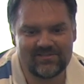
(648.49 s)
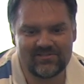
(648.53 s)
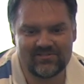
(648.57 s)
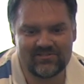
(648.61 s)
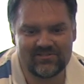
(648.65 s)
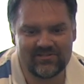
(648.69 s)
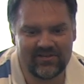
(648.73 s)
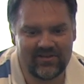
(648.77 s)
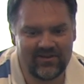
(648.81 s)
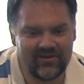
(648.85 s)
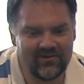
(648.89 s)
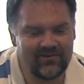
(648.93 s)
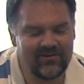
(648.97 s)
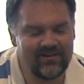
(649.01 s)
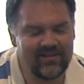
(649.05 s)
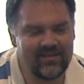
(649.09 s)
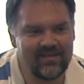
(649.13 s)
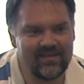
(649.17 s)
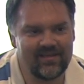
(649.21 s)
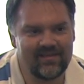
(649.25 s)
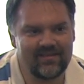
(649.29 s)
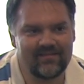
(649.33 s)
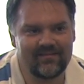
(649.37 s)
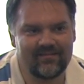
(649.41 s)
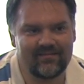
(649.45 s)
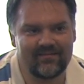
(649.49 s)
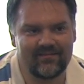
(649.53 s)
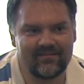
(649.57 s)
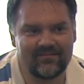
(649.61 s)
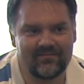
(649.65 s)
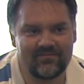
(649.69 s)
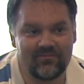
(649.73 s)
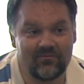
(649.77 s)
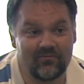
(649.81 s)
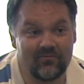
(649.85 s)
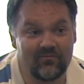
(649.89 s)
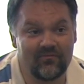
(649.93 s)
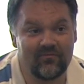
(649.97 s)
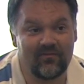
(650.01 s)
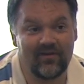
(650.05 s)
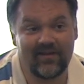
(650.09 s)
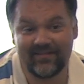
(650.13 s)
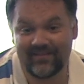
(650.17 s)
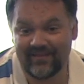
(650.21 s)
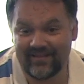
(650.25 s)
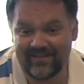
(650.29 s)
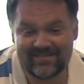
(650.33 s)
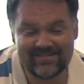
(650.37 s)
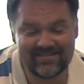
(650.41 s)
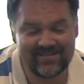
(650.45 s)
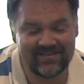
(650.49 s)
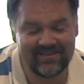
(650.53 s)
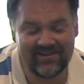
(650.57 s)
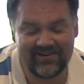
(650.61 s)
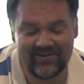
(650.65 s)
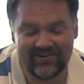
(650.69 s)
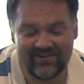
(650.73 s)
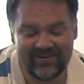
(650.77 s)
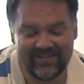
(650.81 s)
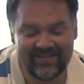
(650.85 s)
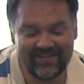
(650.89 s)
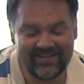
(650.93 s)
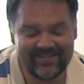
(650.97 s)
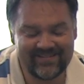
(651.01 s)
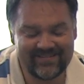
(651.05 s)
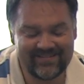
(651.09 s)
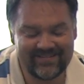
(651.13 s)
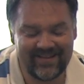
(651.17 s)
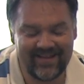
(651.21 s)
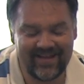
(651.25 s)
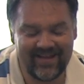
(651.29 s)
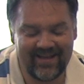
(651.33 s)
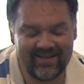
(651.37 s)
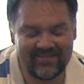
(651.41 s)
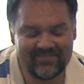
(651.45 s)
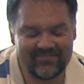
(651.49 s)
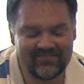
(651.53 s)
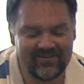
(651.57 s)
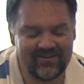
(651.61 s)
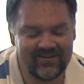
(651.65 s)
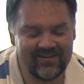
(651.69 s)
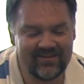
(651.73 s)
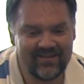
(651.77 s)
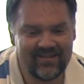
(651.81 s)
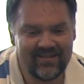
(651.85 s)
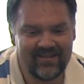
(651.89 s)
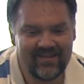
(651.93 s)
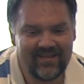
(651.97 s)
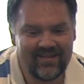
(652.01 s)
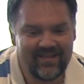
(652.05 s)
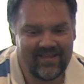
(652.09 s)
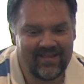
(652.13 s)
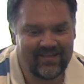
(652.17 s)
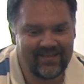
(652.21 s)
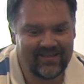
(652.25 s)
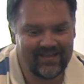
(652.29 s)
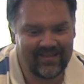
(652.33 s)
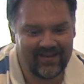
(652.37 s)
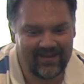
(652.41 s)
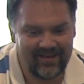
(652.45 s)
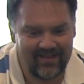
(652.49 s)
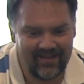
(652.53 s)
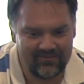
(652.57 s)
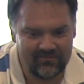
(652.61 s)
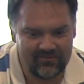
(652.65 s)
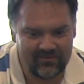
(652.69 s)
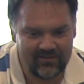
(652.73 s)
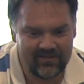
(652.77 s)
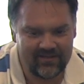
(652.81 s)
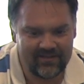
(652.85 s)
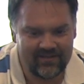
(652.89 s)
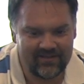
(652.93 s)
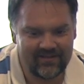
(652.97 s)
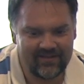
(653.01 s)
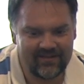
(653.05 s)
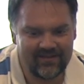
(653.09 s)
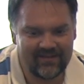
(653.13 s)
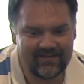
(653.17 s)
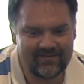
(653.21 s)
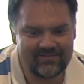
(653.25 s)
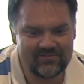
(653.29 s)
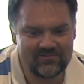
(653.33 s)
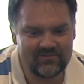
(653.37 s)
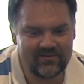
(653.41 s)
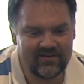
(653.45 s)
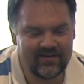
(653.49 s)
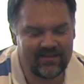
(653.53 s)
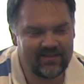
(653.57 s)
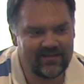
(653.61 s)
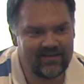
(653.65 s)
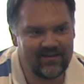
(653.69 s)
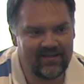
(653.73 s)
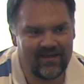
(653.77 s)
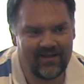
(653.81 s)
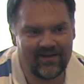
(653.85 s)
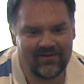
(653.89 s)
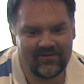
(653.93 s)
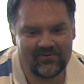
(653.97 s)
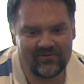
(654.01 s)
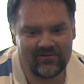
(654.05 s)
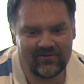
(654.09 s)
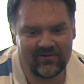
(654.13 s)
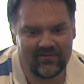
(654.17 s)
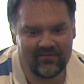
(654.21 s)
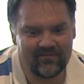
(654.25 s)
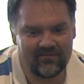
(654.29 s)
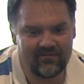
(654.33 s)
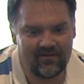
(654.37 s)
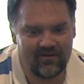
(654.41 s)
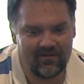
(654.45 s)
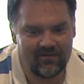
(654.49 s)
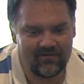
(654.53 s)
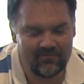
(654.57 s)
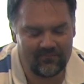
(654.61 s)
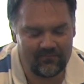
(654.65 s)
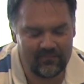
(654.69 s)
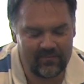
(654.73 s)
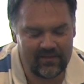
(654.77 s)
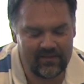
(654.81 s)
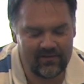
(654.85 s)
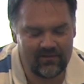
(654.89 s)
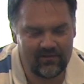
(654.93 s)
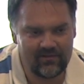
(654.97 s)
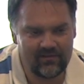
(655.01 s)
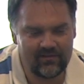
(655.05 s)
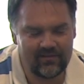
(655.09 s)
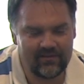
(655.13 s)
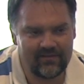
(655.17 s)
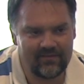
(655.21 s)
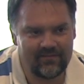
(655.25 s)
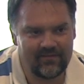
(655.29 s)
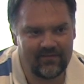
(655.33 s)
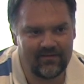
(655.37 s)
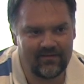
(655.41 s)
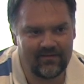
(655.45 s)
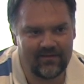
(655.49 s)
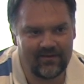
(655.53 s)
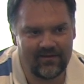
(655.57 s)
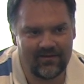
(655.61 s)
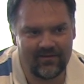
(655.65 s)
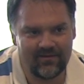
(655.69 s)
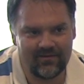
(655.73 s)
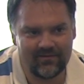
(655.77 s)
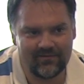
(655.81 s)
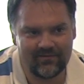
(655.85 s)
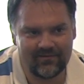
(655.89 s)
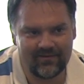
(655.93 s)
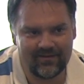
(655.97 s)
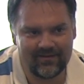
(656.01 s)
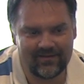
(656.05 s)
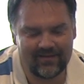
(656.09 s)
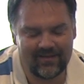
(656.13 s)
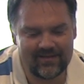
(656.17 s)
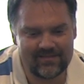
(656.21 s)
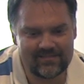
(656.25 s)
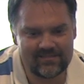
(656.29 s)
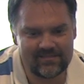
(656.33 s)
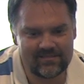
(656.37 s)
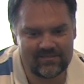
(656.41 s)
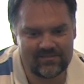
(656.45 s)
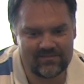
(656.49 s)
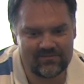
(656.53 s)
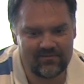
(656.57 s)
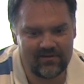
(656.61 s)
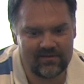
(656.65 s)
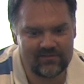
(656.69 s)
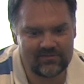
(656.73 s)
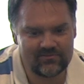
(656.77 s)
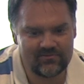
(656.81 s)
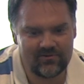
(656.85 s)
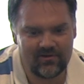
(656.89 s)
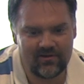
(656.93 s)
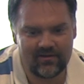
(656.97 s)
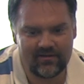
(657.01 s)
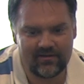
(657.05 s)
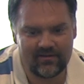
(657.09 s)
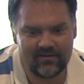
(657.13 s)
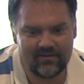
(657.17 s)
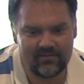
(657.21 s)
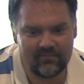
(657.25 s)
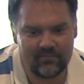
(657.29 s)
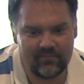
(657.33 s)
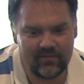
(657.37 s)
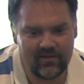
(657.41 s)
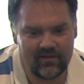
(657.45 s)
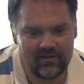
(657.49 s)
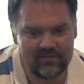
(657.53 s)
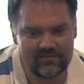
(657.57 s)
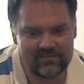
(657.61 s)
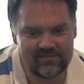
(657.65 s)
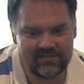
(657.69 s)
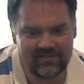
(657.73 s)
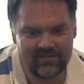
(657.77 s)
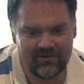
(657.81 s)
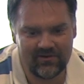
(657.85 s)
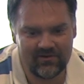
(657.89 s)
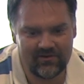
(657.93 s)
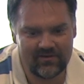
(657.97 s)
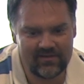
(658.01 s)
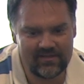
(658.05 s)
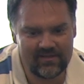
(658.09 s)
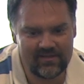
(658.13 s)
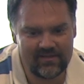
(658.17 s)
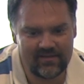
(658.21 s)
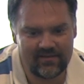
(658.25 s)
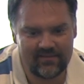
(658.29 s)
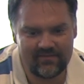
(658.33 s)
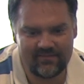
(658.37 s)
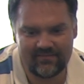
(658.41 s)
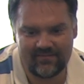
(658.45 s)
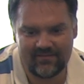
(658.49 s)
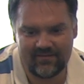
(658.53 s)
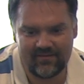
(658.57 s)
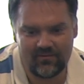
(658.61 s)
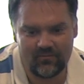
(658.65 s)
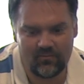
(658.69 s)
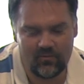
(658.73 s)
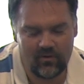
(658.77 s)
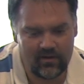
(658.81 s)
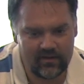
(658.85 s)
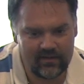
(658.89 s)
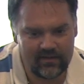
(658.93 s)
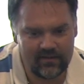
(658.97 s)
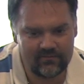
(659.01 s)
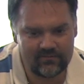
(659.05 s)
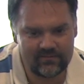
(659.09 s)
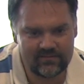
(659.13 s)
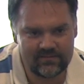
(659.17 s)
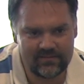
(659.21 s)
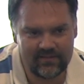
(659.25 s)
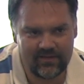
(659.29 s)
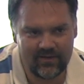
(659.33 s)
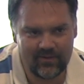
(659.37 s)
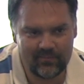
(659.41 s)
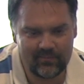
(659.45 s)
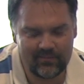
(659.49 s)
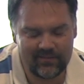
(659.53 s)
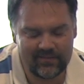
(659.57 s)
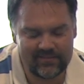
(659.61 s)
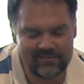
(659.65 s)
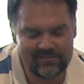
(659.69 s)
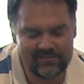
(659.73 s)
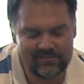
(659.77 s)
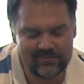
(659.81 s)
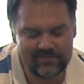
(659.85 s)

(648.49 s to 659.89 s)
Your security through friendly security mm -hmm. staff and you can have a, a drink now or, our a meal in the, in our uh, licensed restaurant at Beyond Security, and you walk out to the airplane.